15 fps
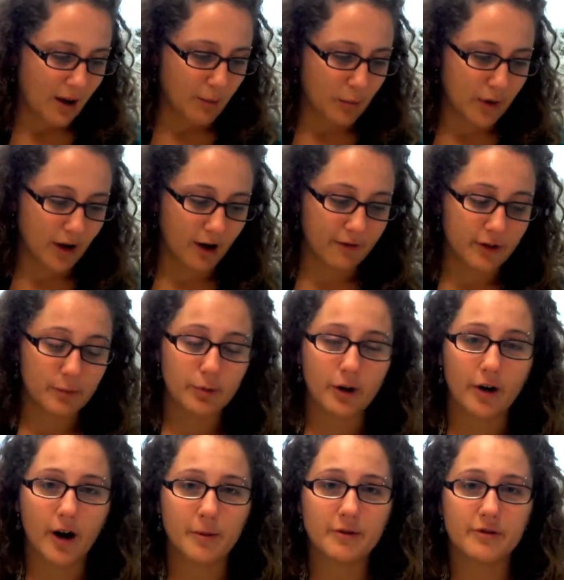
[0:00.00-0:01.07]
We offer
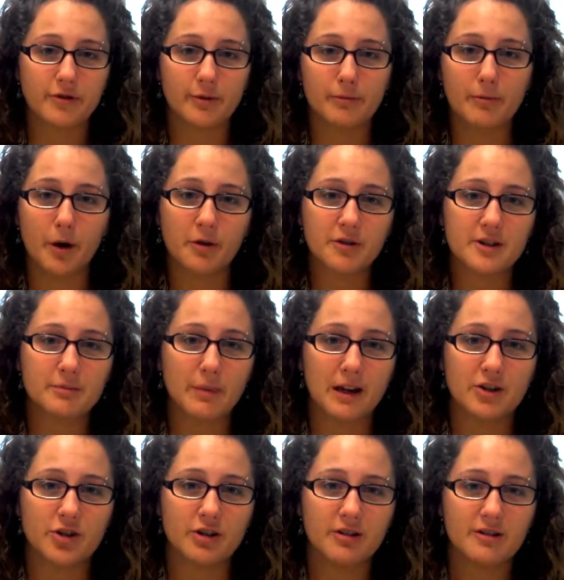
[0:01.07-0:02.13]
programs for most
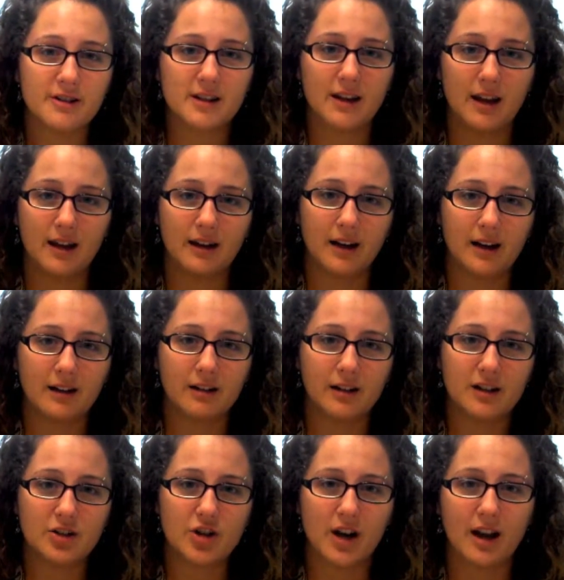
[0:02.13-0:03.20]
majors in
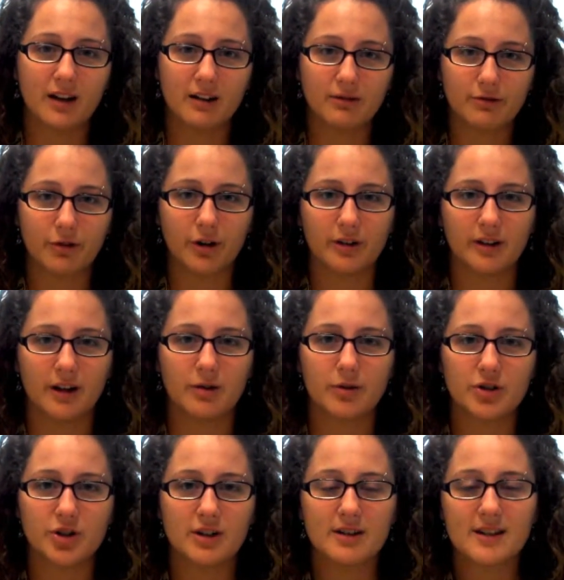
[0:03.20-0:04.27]
English and in foreign
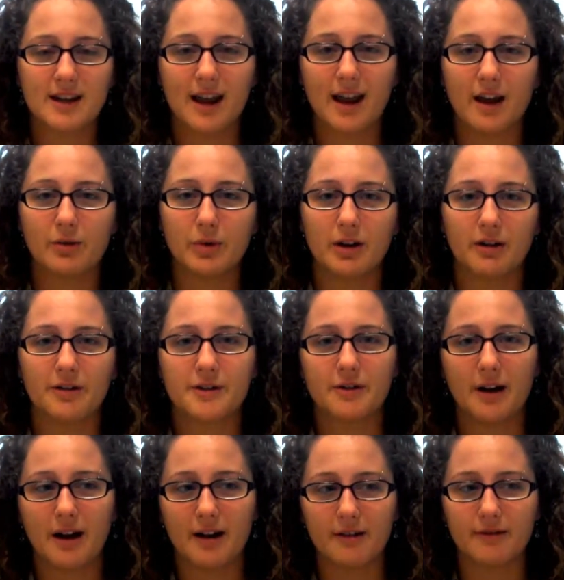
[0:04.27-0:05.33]
languages, and we also
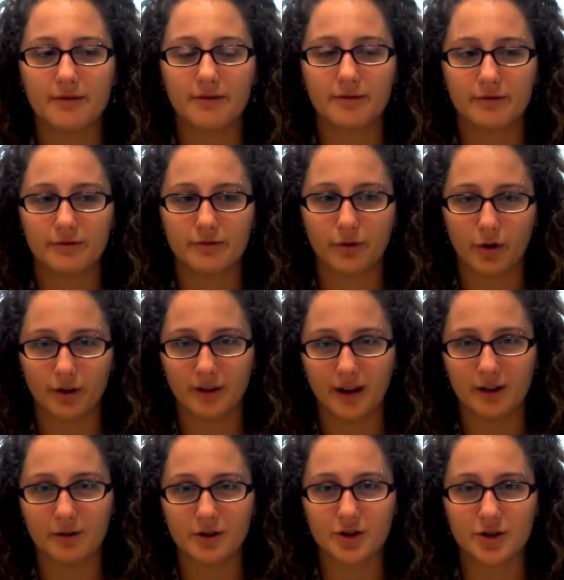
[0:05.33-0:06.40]
have foreign
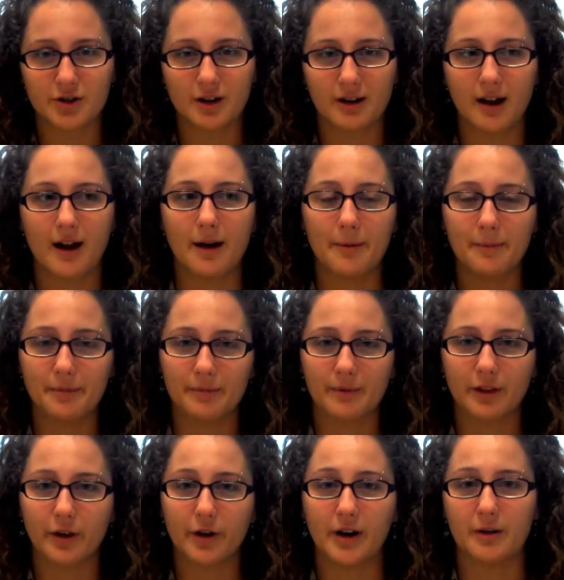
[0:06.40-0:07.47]
language
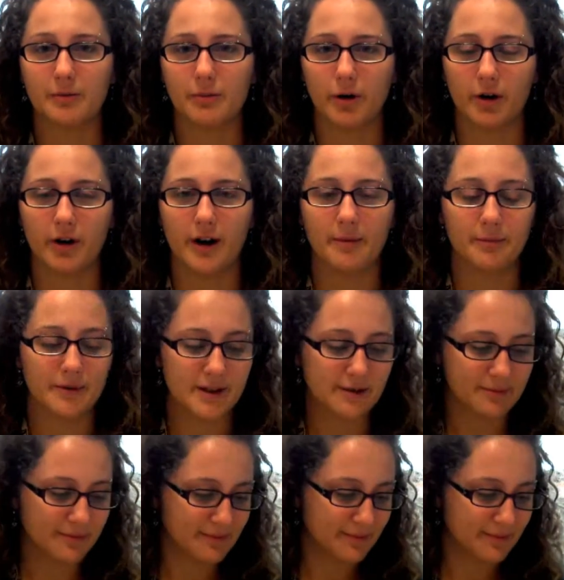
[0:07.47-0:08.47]
learning programs.